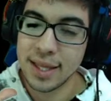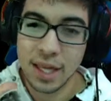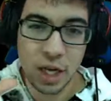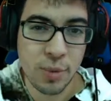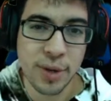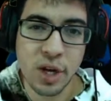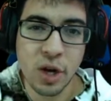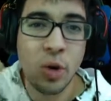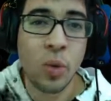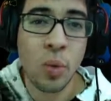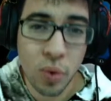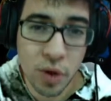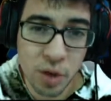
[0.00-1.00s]
Here we
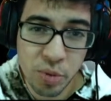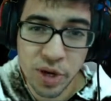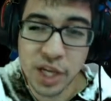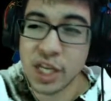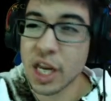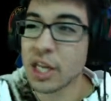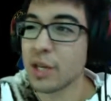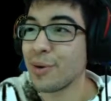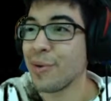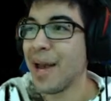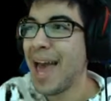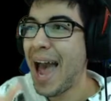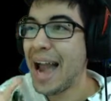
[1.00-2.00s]
go. We appreciate you.